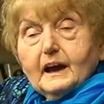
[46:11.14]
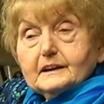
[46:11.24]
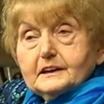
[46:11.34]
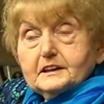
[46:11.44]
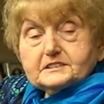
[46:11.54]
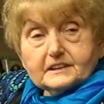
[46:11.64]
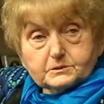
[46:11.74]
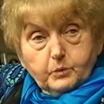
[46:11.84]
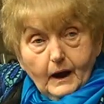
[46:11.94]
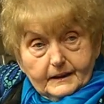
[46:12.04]
And he
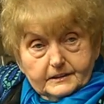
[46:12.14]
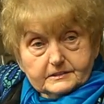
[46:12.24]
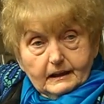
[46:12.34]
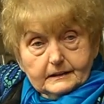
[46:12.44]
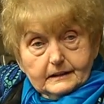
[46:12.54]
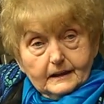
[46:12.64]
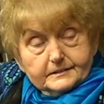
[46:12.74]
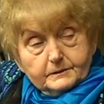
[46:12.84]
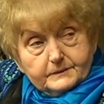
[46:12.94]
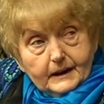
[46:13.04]
said, why is that? I
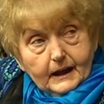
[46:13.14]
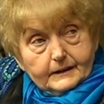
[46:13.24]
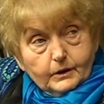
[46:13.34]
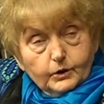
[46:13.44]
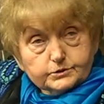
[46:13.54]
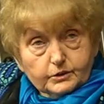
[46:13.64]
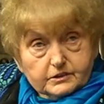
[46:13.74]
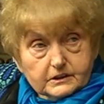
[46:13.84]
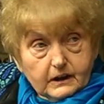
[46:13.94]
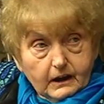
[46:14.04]
said, well, I go to
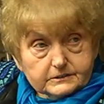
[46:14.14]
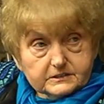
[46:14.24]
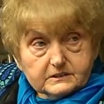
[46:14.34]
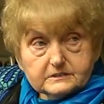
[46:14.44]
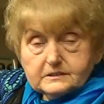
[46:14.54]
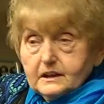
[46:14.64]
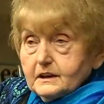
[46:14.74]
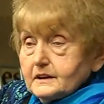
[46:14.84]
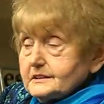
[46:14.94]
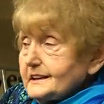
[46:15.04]
the doctor,
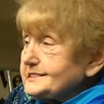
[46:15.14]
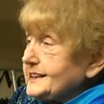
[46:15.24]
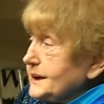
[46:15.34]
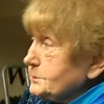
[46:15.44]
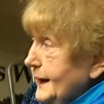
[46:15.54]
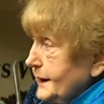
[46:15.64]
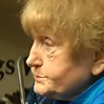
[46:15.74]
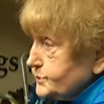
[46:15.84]
they tell me I'm